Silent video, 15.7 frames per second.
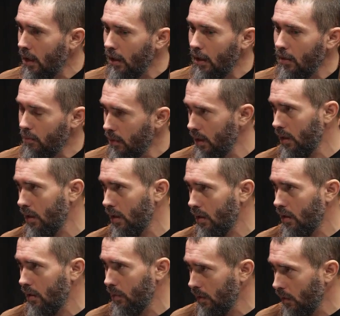of land,
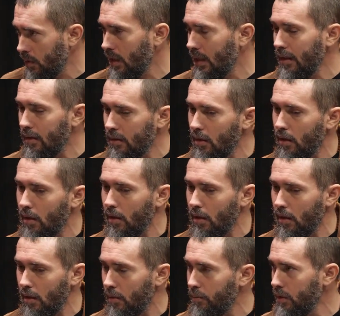and we,
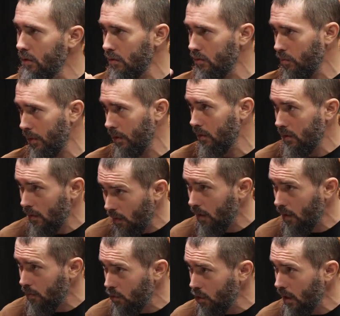as a metaverse,
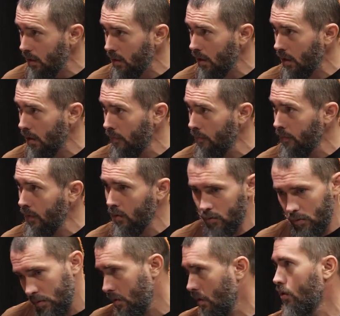provide business
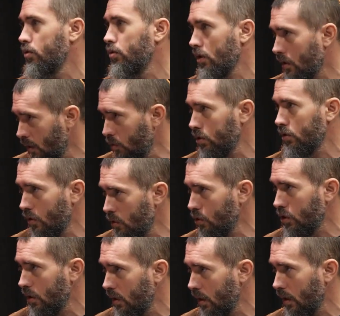with a plot with a
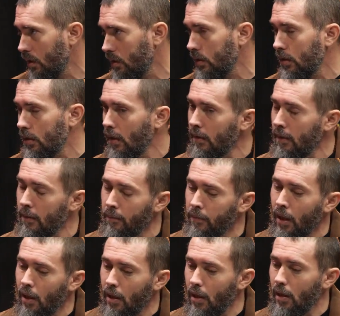good location and
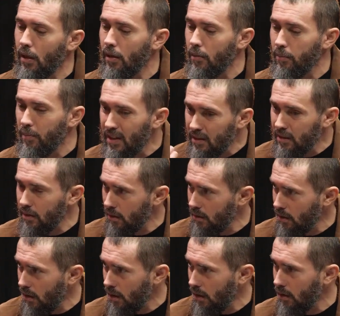business develop some
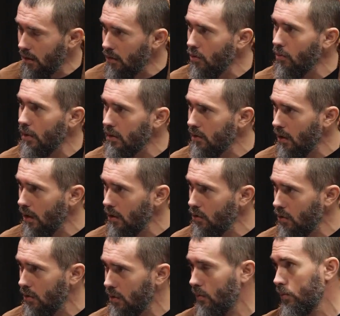exclusive space on
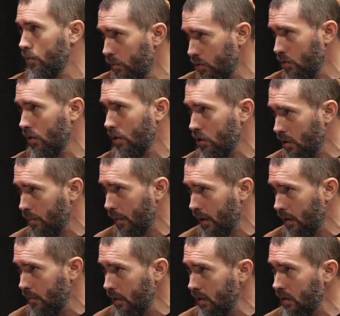it with the help of our
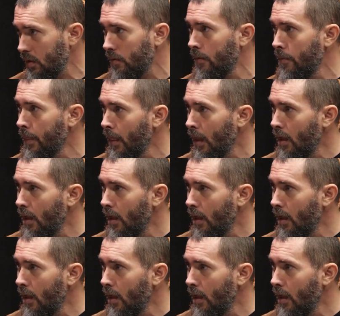programmers.